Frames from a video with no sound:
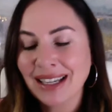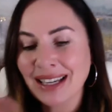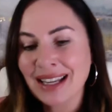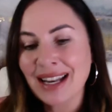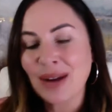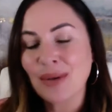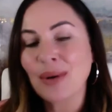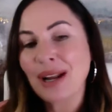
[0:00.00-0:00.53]

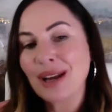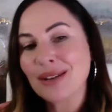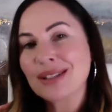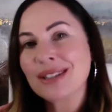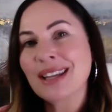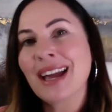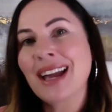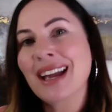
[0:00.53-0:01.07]
And I went
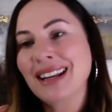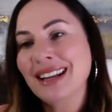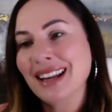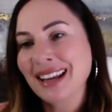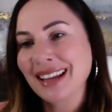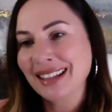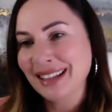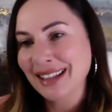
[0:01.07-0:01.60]
outside,
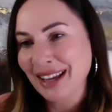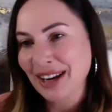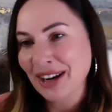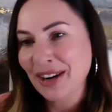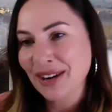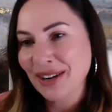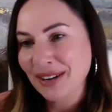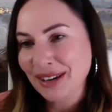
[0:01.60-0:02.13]
and
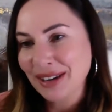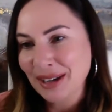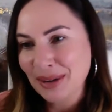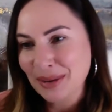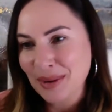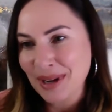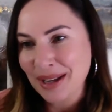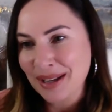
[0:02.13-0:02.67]
there
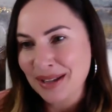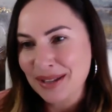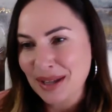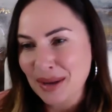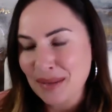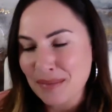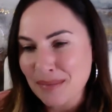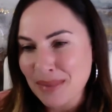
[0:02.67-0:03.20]
it was,
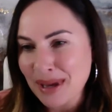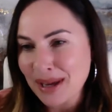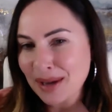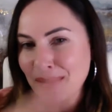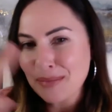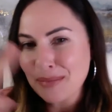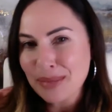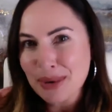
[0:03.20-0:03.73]
a
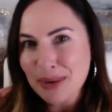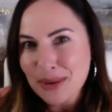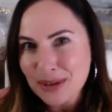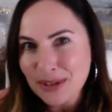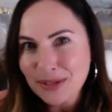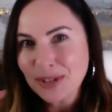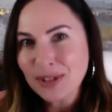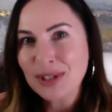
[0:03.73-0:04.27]
big,
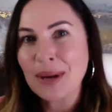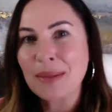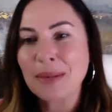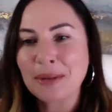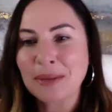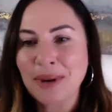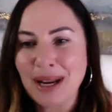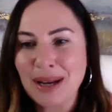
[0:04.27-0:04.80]
beautiful
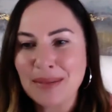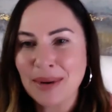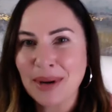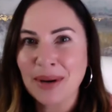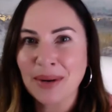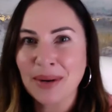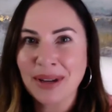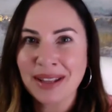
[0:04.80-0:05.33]
double
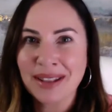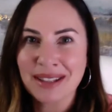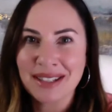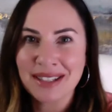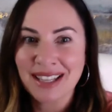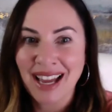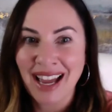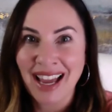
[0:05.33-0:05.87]
rainbow in the
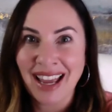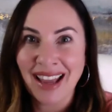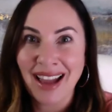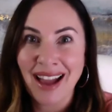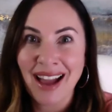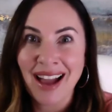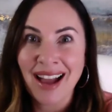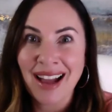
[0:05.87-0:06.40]
sky
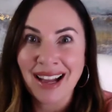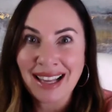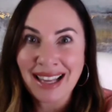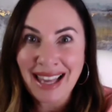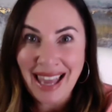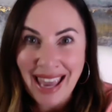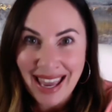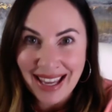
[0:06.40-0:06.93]

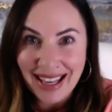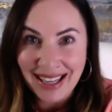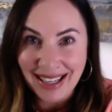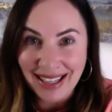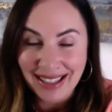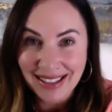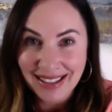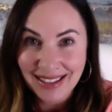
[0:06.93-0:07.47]

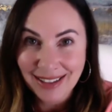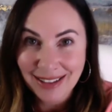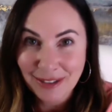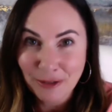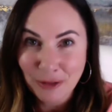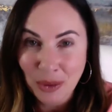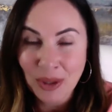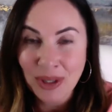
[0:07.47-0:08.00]
again
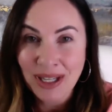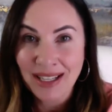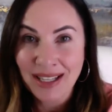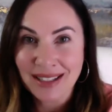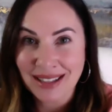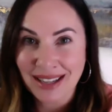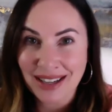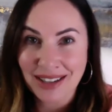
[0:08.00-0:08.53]
4
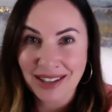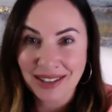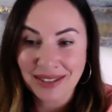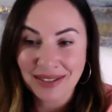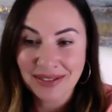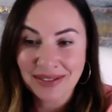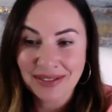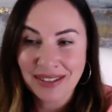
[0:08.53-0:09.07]
days later.
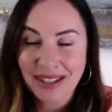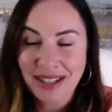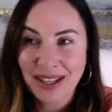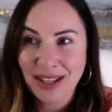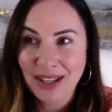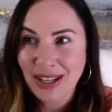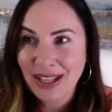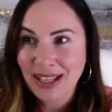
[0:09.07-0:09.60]

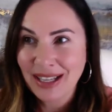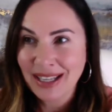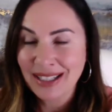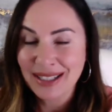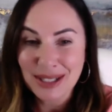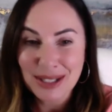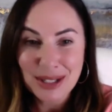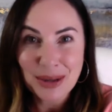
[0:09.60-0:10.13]

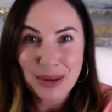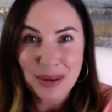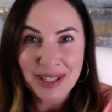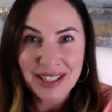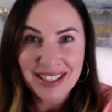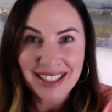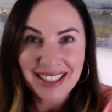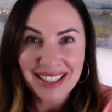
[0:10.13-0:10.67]
Is this a
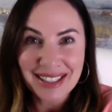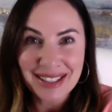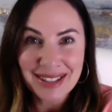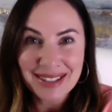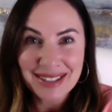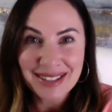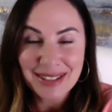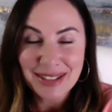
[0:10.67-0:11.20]

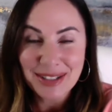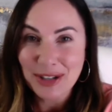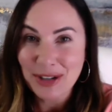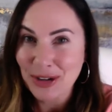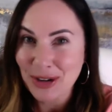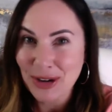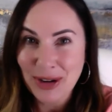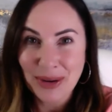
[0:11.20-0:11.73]
coincidence?
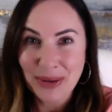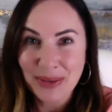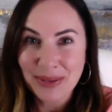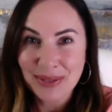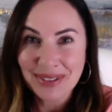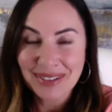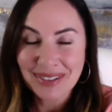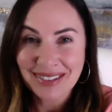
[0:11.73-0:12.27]
No,
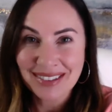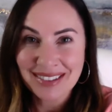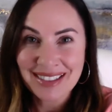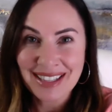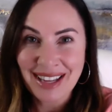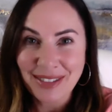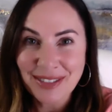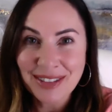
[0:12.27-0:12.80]

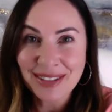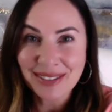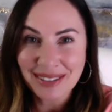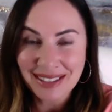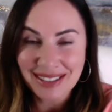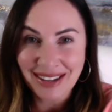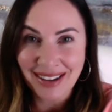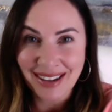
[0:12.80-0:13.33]

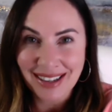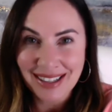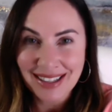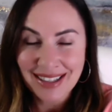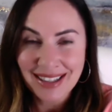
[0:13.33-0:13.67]
definitely not.